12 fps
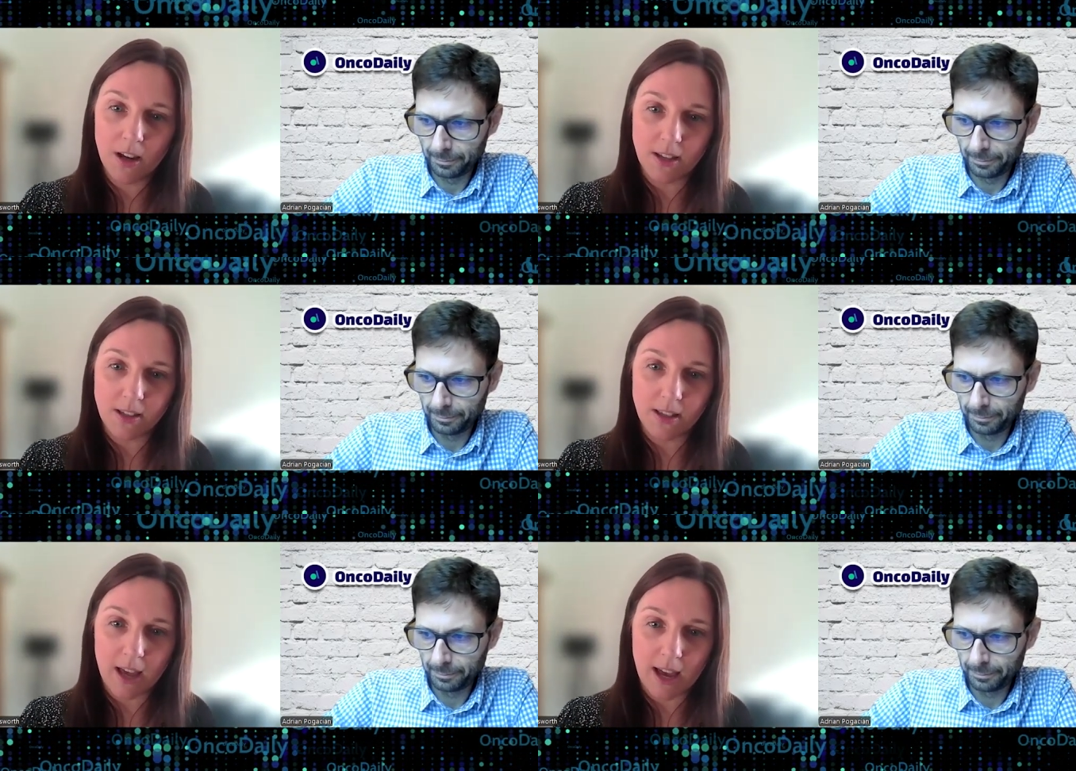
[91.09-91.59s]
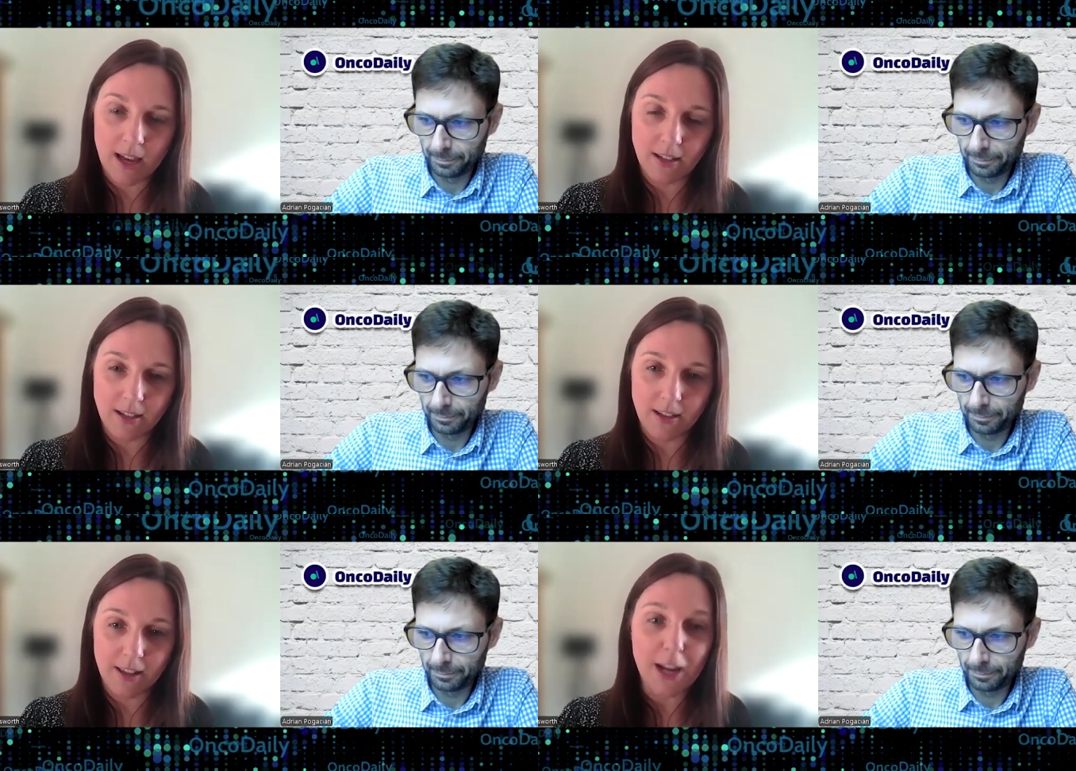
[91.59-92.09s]
Speaker 1: is
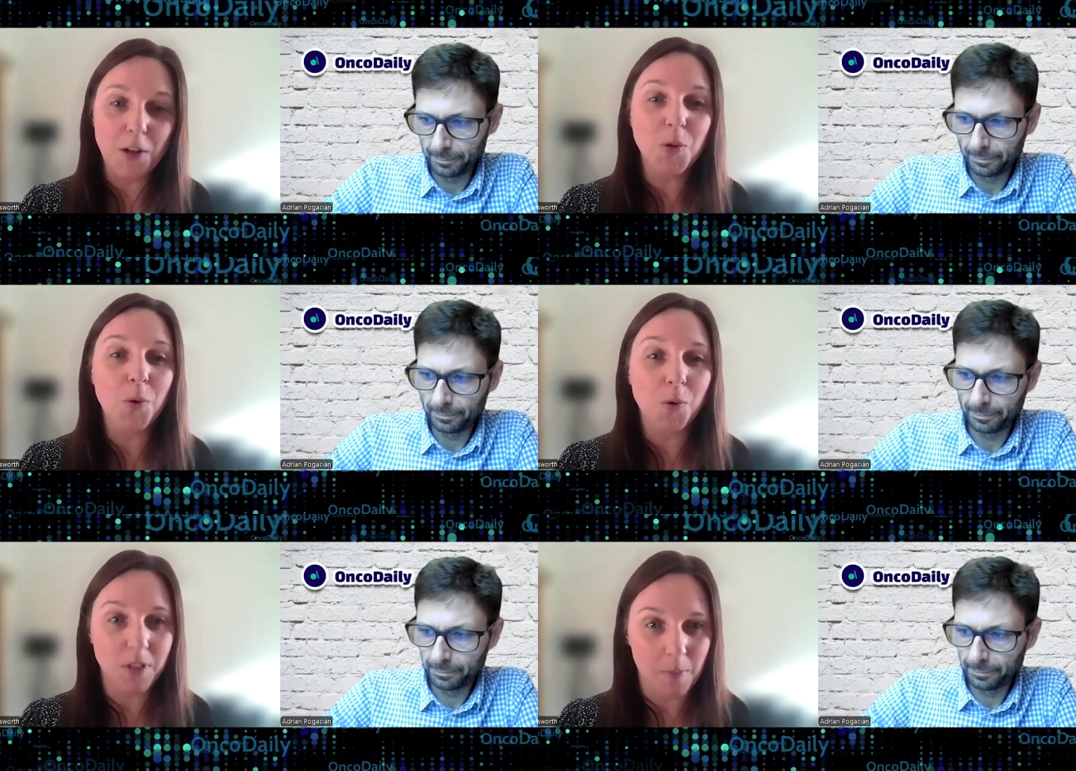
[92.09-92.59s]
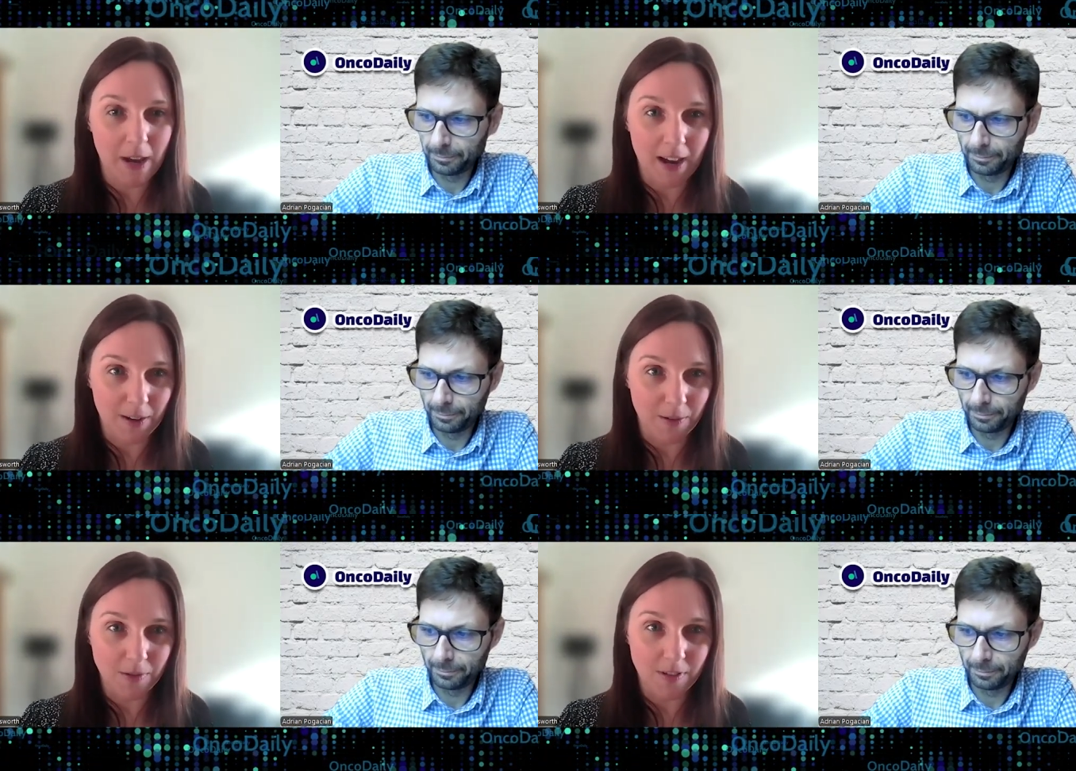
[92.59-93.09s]
that they talked
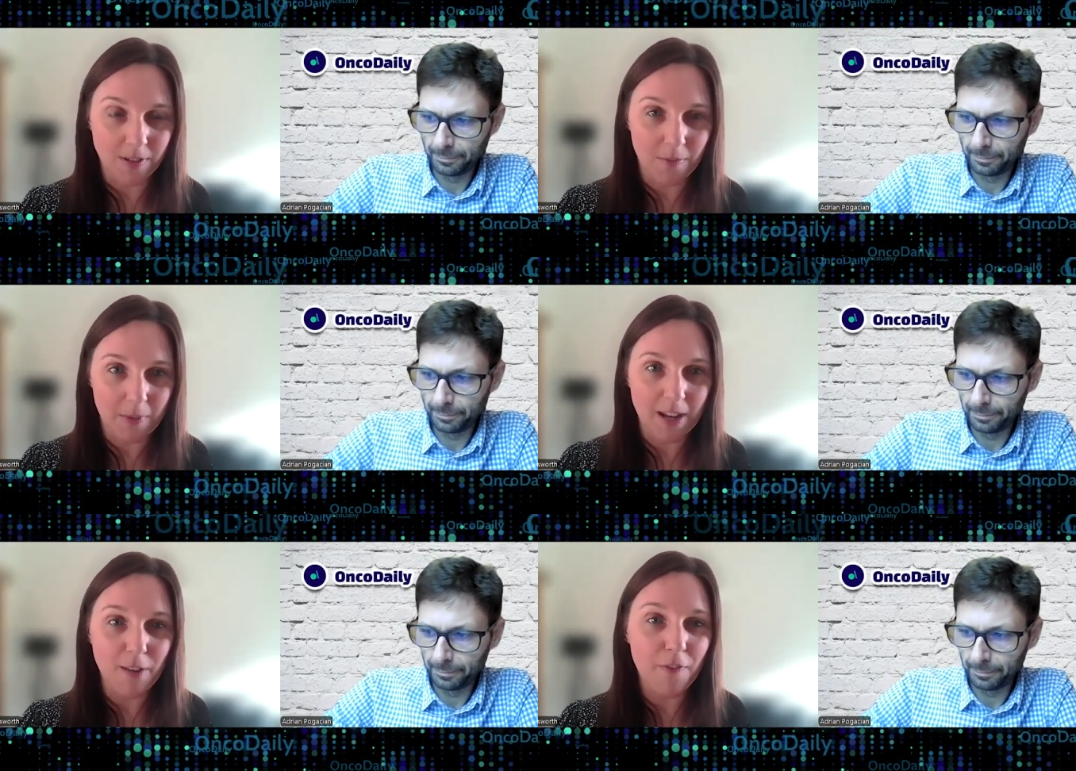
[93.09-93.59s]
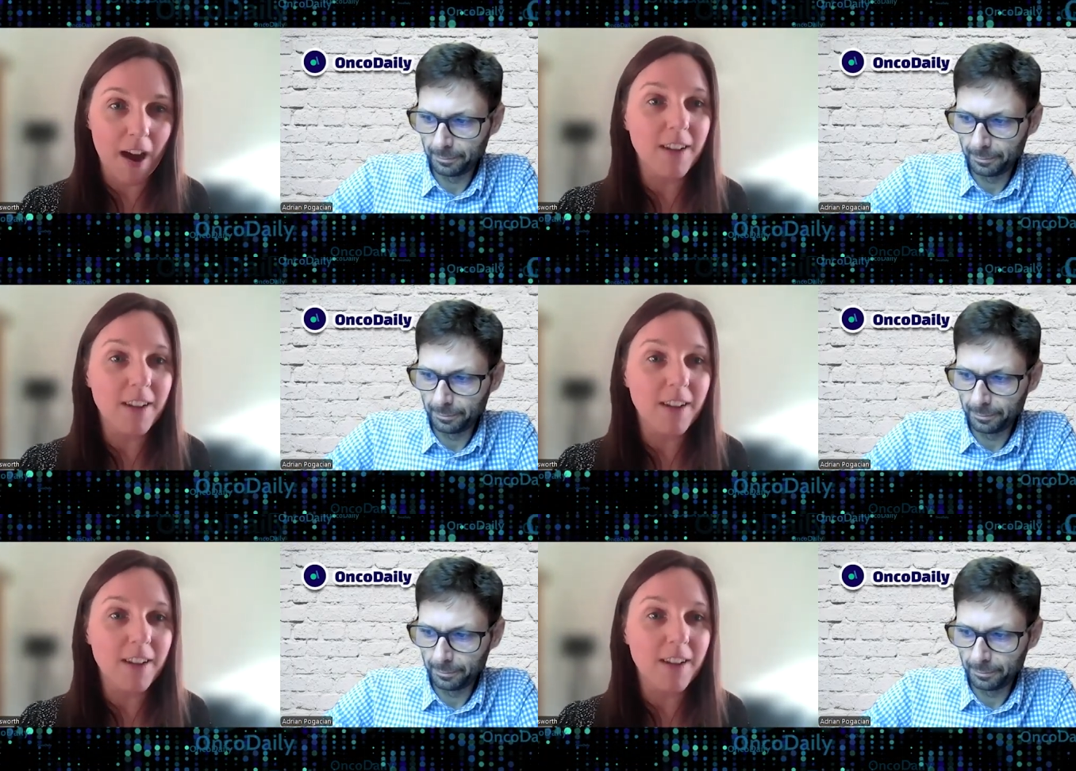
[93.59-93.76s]
about many